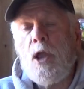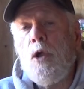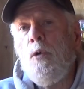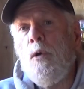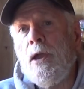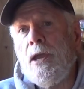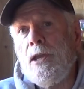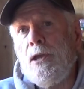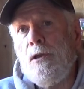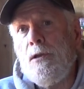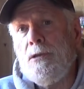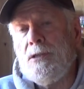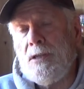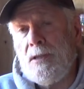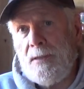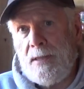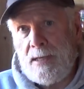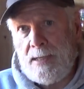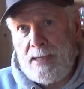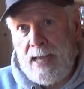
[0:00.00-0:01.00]
quit
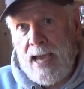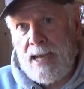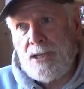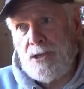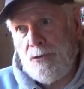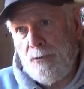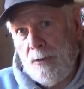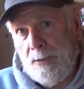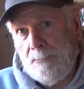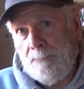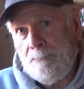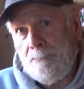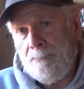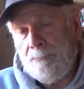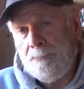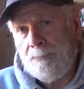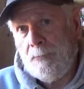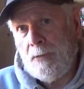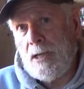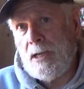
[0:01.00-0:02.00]
using the dextrin,
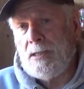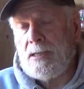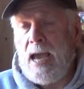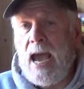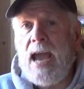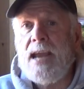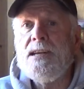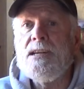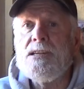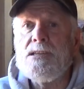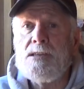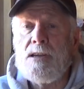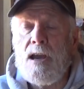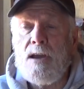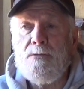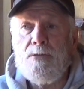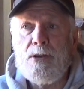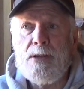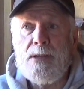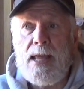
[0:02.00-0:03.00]
because I
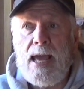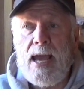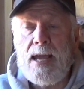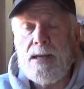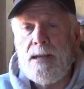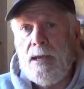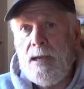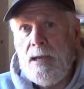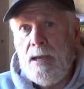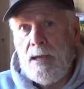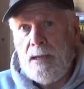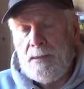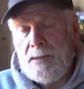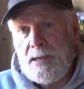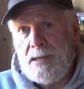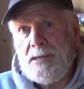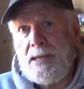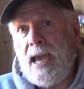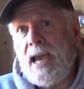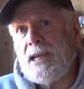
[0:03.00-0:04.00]
discovered that
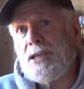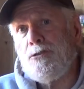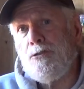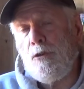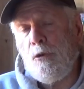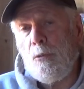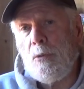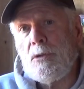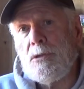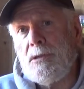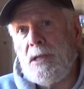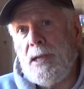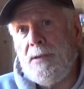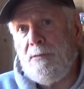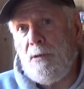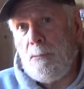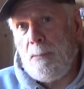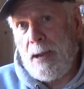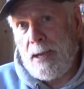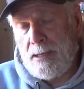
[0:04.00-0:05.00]
the dextrin was
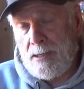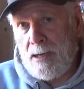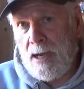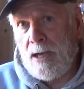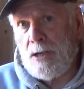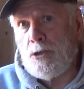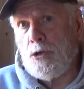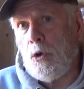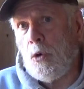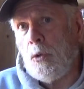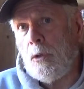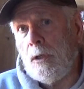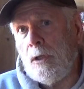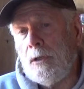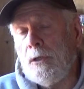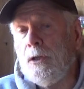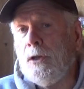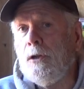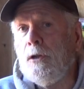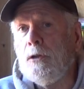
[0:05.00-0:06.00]
leaving my touch hole a
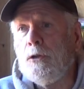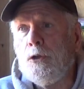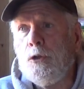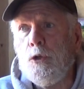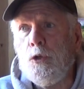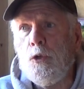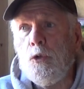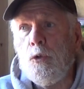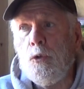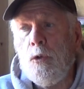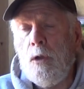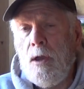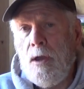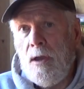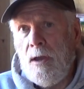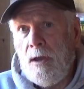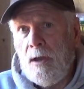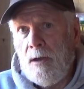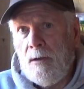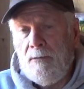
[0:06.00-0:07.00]
little too
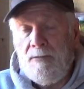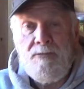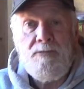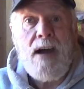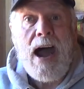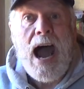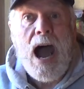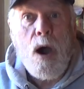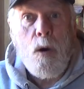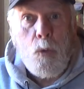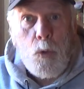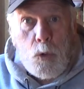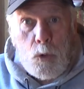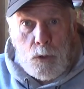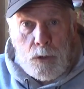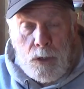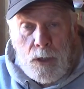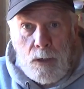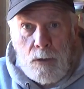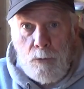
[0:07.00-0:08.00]

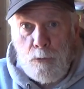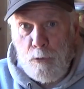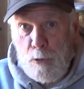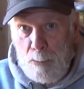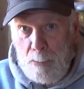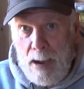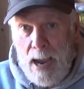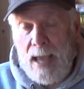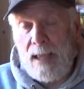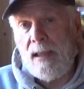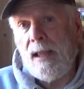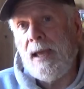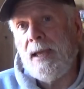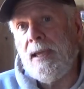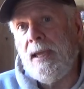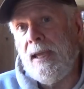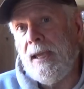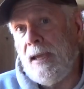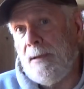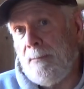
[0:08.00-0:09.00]
fouled for my
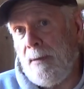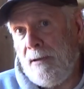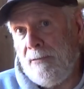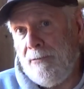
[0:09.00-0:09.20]
liking in my